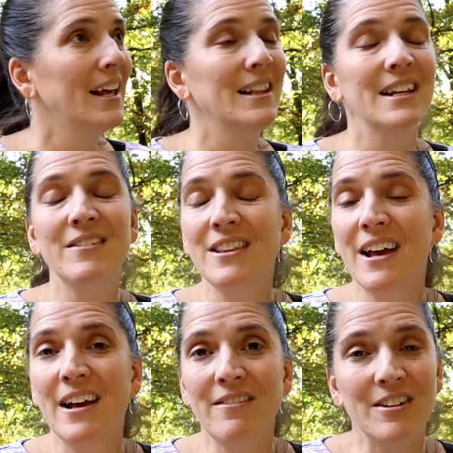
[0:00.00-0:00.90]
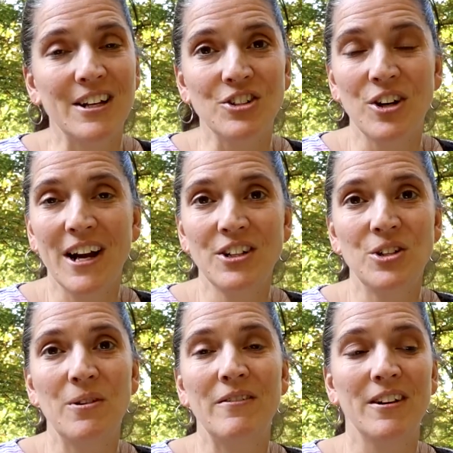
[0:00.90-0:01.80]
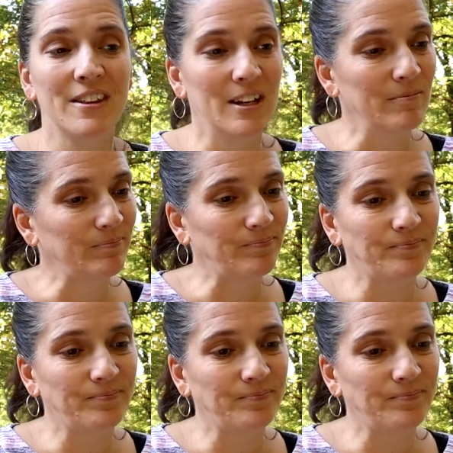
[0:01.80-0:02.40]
Living life and trying to do everything,